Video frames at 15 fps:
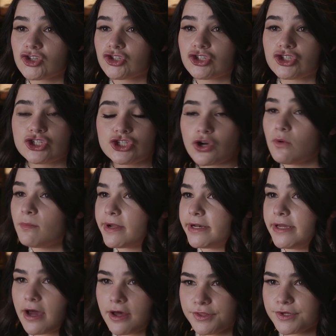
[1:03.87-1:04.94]
so
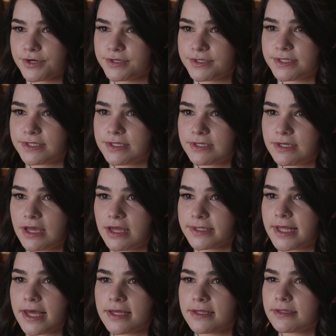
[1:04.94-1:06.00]
many others,
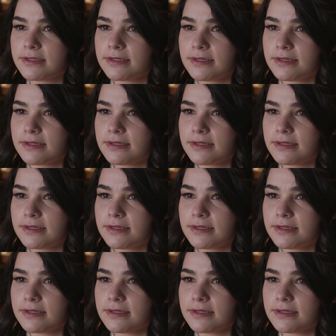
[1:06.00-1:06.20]
and that,